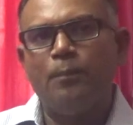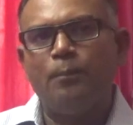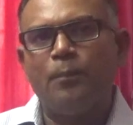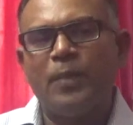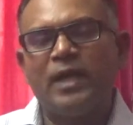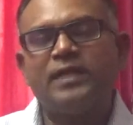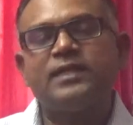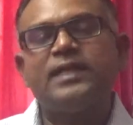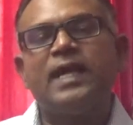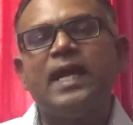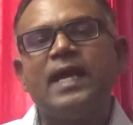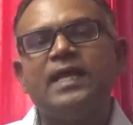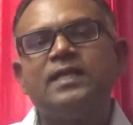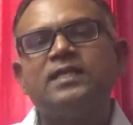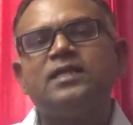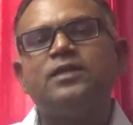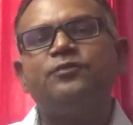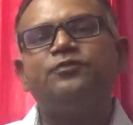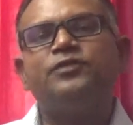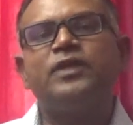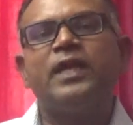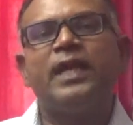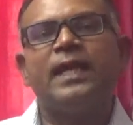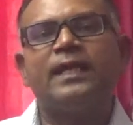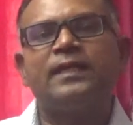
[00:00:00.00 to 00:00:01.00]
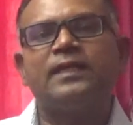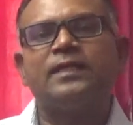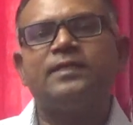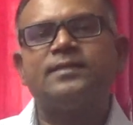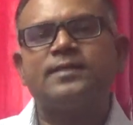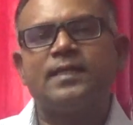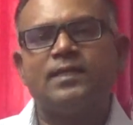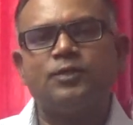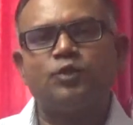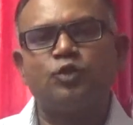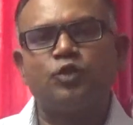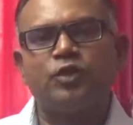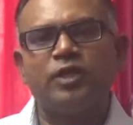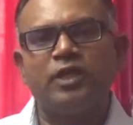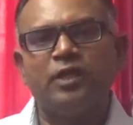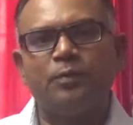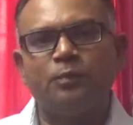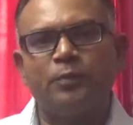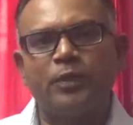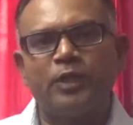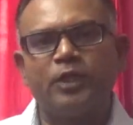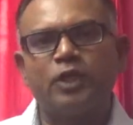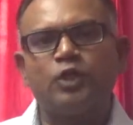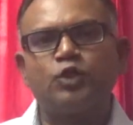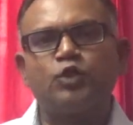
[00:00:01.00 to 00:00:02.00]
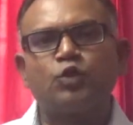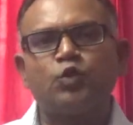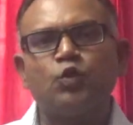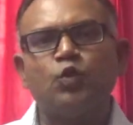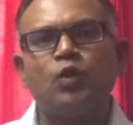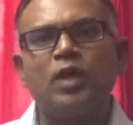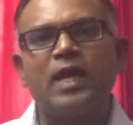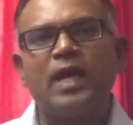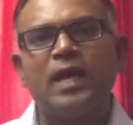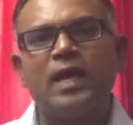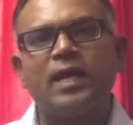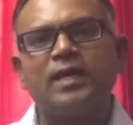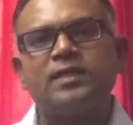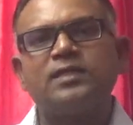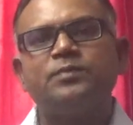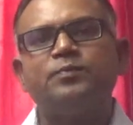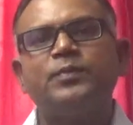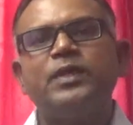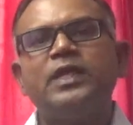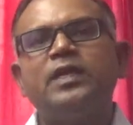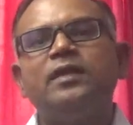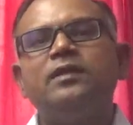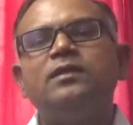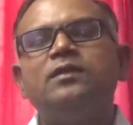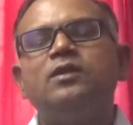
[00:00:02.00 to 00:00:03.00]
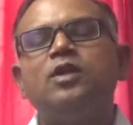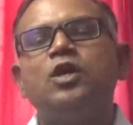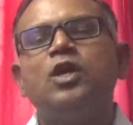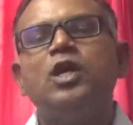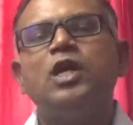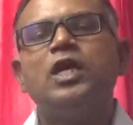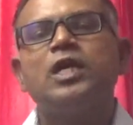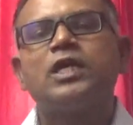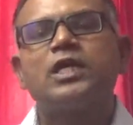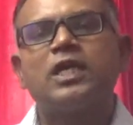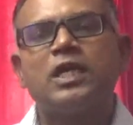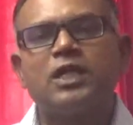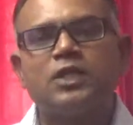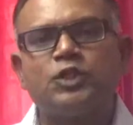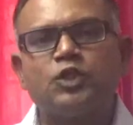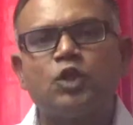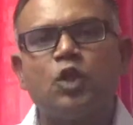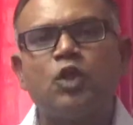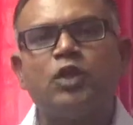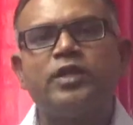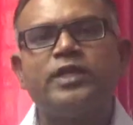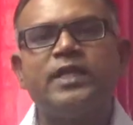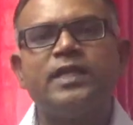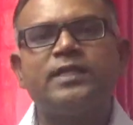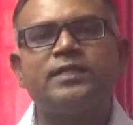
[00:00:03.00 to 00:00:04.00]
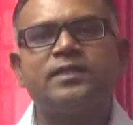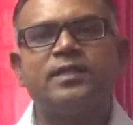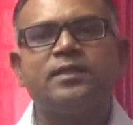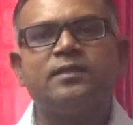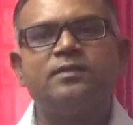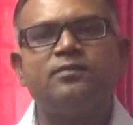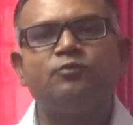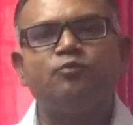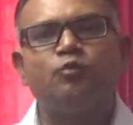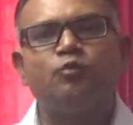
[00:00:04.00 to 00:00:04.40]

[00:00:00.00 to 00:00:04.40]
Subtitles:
By the end of the 18th century, British rule had been consolidated